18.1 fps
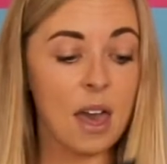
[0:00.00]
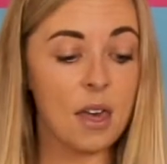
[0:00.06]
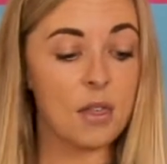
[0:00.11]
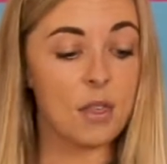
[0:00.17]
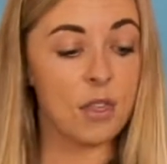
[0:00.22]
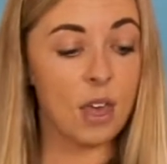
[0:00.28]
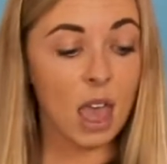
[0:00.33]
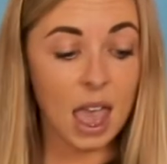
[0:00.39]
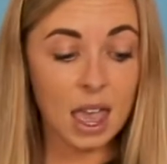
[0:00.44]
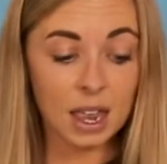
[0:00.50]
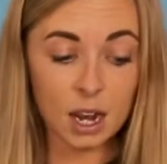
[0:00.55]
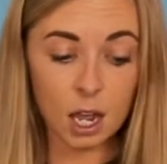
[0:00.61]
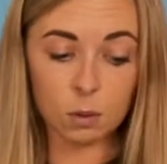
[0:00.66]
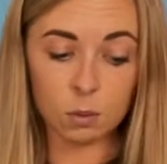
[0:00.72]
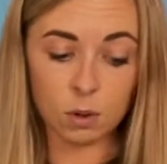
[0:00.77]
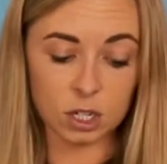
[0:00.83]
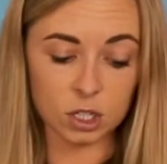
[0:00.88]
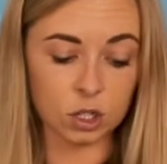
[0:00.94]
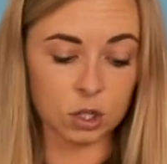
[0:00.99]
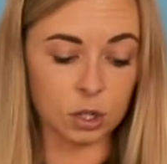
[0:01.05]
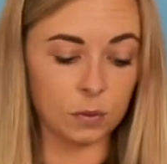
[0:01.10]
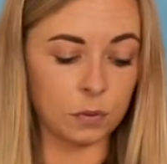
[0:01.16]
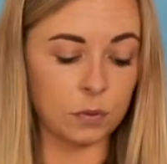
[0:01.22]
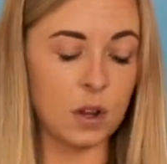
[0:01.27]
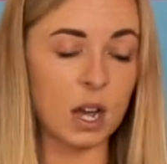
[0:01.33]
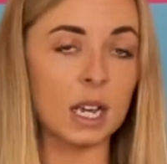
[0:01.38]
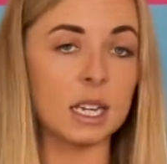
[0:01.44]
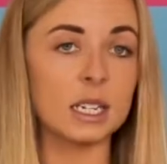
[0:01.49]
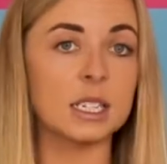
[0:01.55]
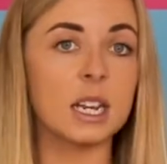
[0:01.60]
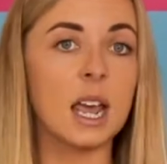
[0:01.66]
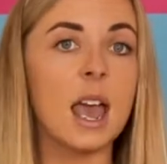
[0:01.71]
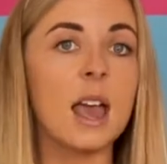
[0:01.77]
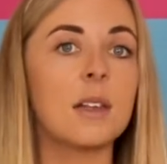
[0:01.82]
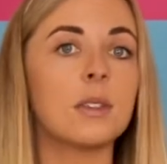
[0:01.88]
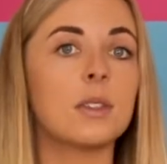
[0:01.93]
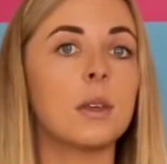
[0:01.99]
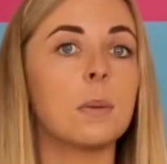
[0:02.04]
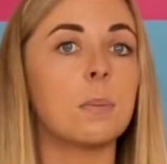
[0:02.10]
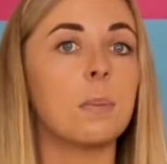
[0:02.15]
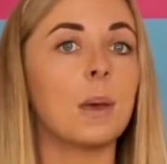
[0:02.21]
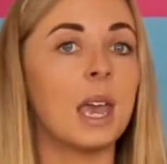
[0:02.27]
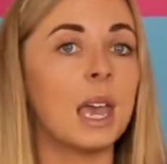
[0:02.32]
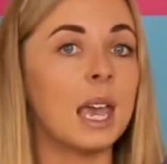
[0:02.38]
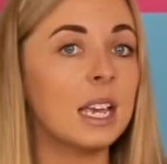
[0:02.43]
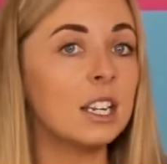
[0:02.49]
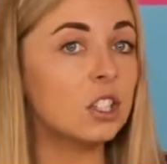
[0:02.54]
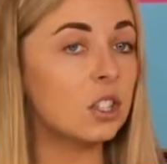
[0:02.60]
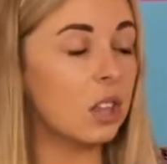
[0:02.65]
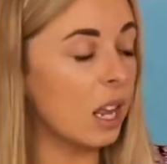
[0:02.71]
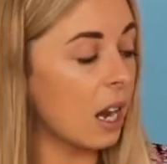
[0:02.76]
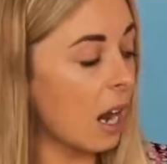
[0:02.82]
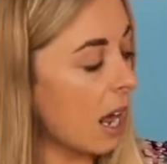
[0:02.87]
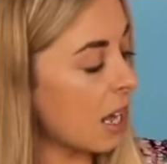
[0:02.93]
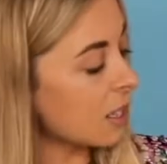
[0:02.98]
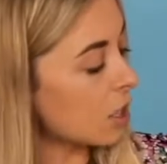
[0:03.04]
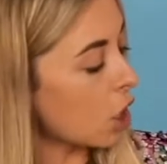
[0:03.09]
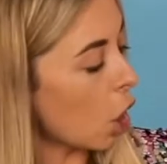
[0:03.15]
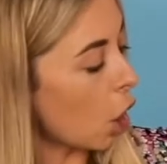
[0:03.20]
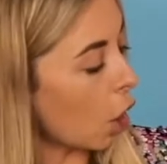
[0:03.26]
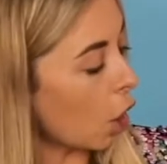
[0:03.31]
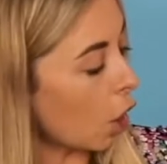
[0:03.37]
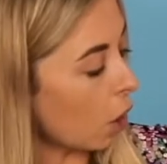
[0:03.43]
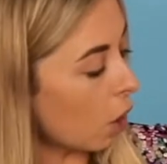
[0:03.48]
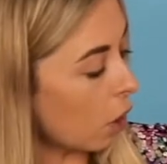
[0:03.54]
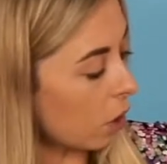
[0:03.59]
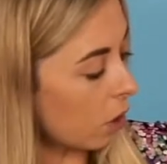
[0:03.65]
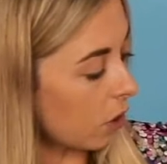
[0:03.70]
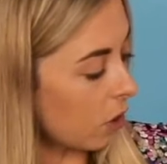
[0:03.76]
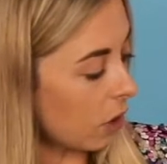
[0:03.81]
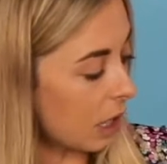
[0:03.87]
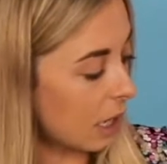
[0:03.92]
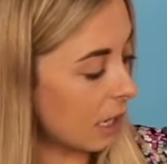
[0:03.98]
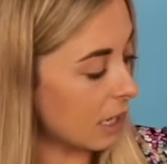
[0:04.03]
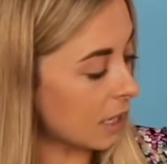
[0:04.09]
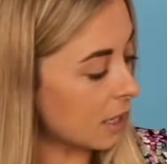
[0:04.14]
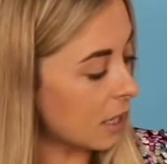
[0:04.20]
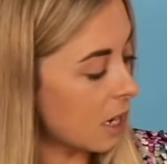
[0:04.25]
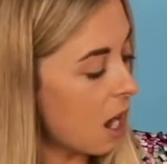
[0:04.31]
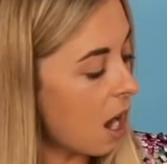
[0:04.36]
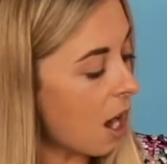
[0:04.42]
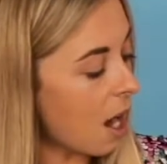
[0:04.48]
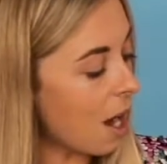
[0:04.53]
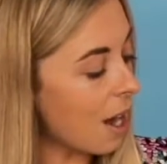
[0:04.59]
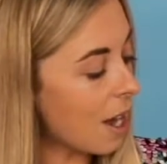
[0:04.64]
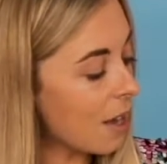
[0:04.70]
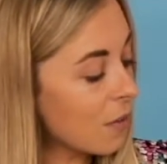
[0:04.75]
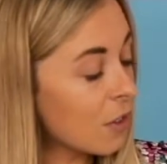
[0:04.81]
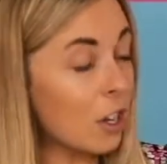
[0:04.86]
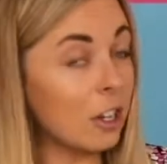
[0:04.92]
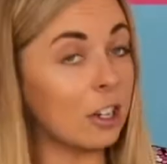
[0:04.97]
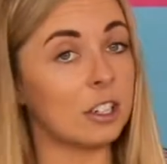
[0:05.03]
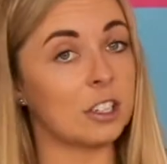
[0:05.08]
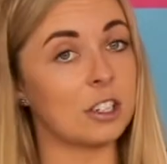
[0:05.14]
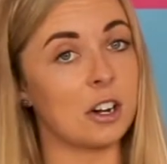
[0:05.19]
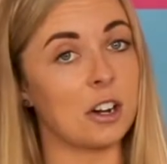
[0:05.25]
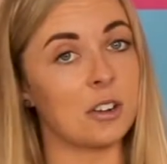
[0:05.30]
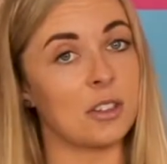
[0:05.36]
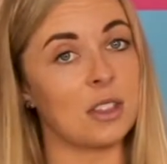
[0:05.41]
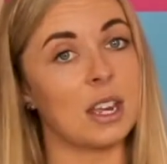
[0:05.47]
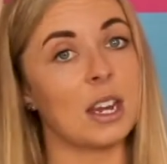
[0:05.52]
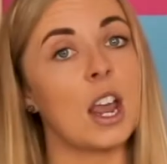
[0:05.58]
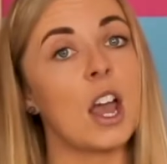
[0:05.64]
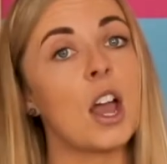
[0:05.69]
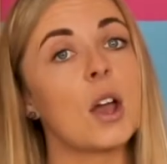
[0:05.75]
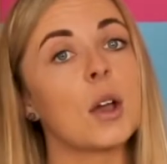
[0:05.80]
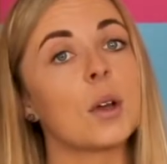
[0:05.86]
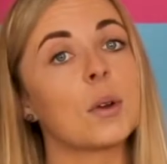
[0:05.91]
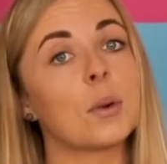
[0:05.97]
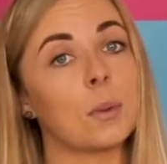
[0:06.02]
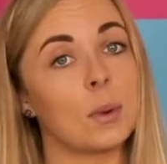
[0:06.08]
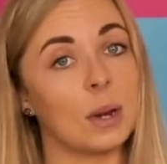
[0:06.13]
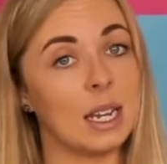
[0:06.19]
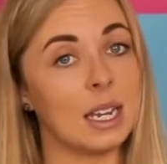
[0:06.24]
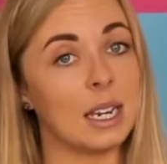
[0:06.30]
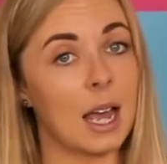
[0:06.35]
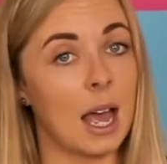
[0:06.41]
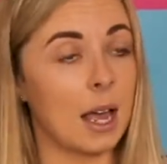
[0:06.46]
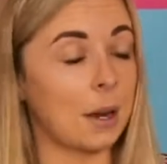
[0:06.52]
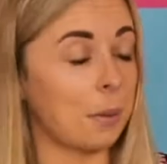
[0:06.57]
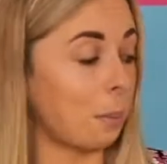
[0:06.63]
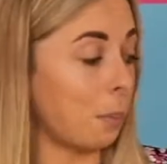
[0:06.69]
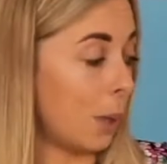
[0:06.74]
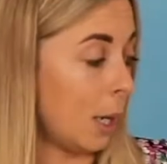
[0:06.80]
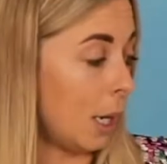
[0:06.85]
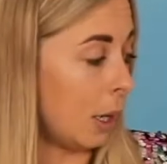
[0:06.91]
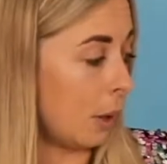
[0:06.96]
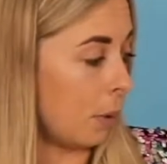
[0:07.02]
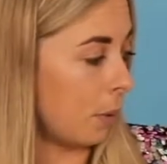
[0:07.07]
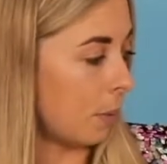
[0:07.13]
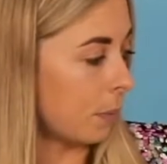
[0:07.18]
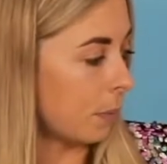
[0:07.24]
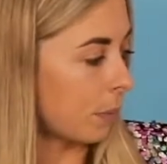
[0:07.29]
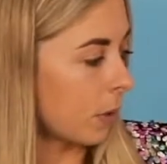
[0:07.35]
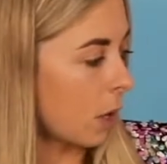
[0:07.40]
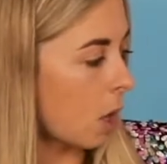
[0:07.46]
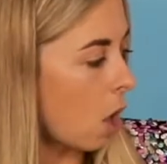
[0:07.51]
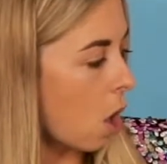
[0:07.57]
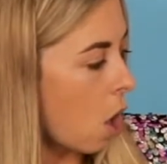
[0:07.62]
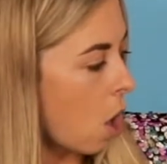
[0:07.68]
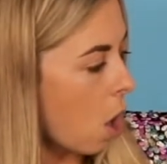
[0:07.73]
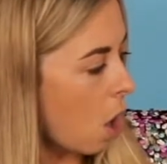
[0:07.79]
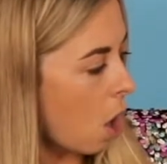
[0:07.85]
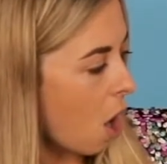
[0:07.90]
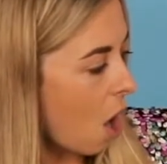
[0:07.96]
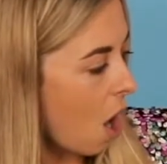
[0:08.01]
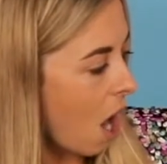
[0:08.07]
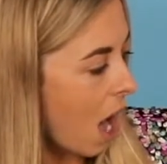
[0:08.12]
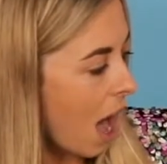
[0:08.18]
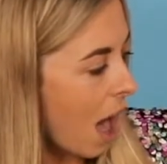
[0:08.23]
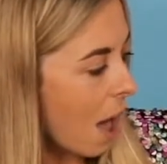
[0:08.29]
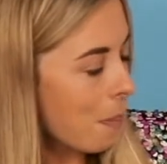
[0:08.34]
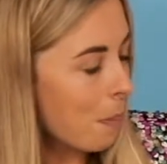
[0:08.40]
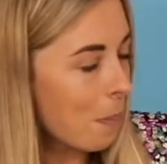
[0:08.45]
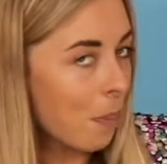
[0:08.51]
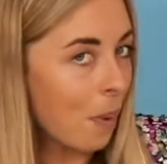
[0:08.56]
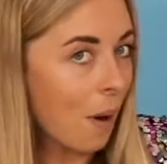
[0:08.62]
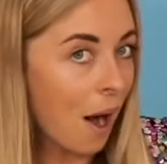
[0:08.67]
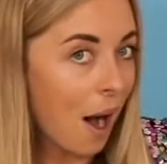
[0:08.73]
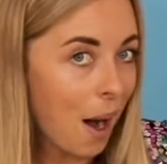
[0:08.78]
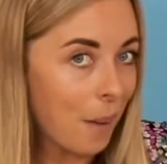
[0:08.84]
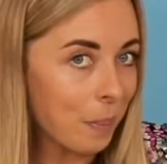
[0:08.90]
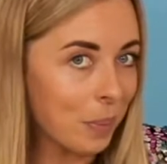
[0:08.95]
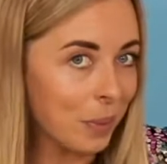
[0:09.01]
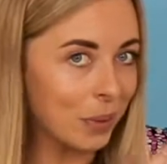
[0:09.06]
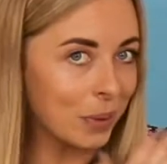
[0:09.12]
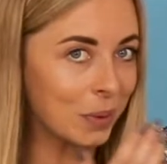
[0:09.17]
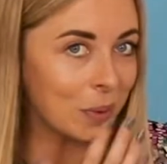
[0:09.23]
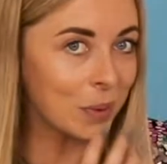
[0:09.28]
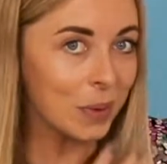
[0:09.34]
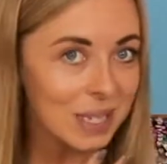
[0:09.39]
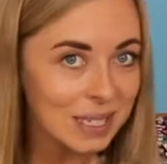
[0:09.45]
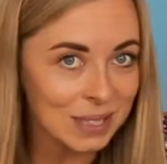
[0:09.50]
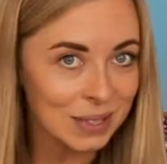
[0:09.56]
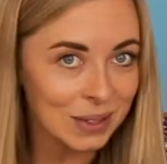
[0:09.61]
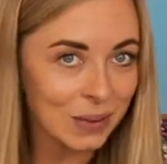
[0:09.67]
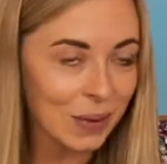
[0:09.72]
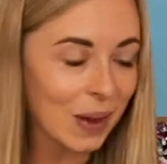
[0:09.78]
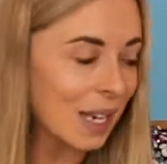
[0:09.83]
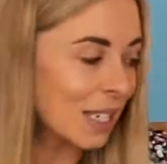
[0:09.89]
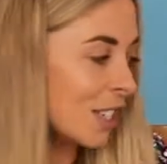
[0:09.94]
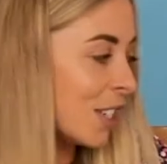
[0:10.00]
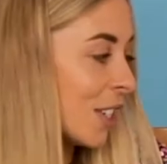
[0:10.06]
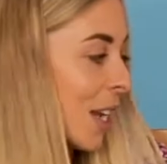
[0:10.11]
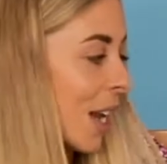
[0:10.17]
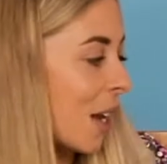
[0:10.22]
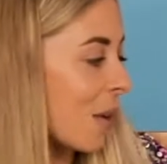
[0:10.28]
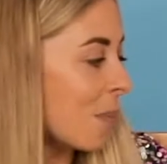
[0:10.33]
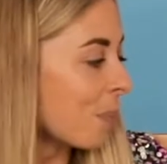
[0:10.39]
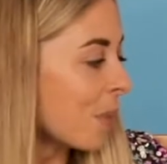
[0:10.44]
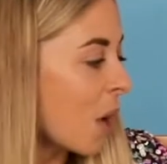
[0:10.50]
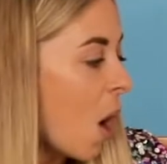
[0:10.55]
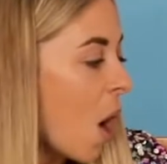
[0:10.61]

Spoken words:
Then I want you to find the page that has Earth in it. I've colored Earth in green and blue. A pop quiz question.